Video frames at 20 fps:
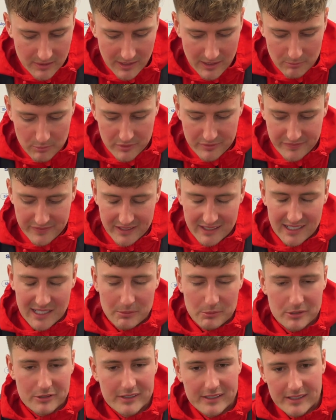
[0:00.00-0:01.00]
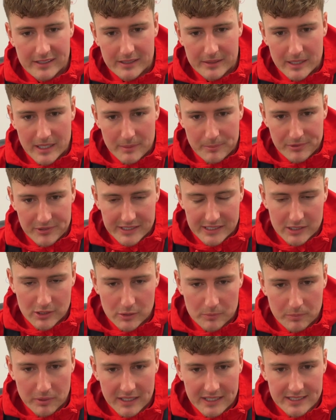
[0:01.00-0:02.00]
we feel like we're in a pretty
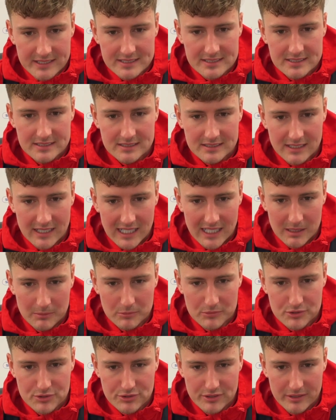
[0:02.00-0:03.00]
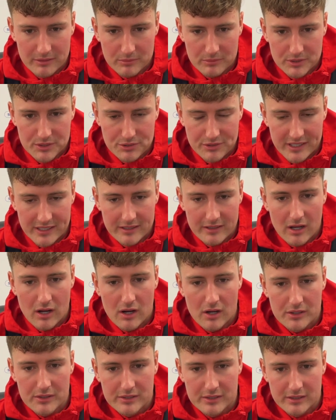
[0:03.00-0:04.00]
good place. We're training
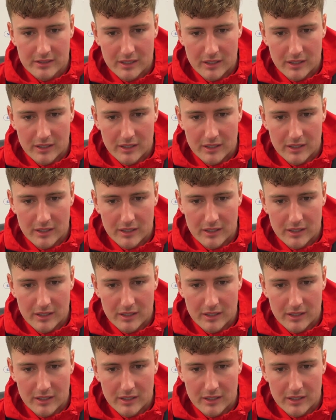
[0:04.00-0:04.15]
hard.